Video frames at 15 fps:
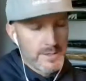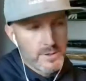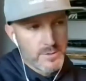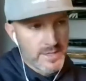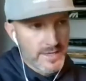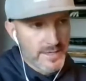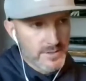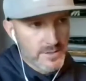know
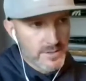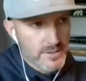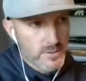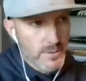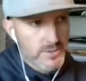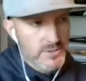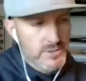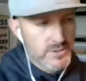the answer to this
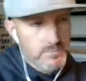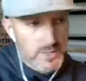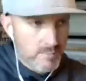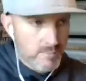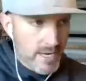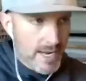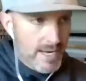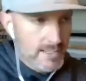question, but I'm
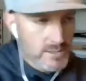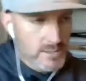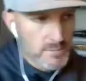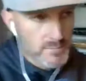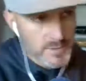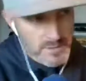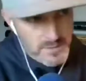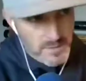going to ask it
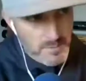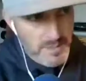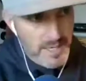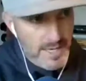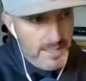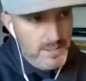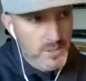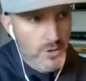because somebody
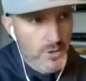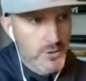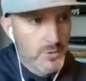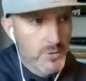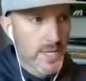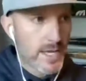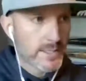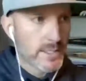asked Are you
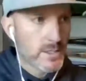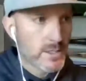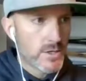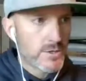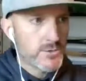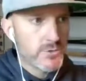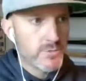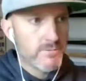tagging
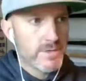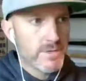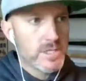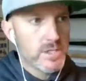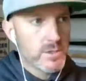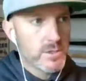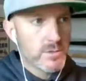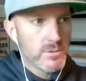all your
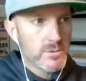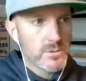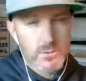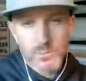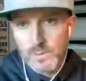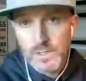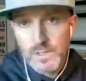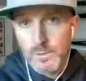videos
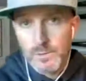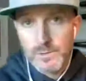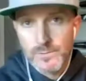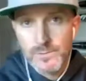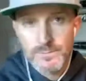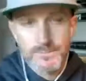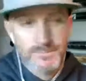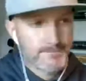with
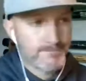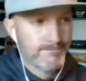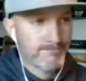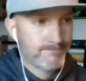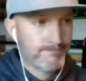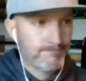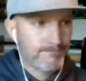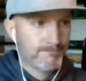keywords?
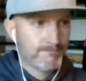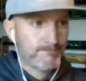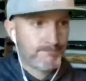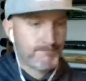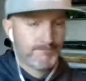Yep,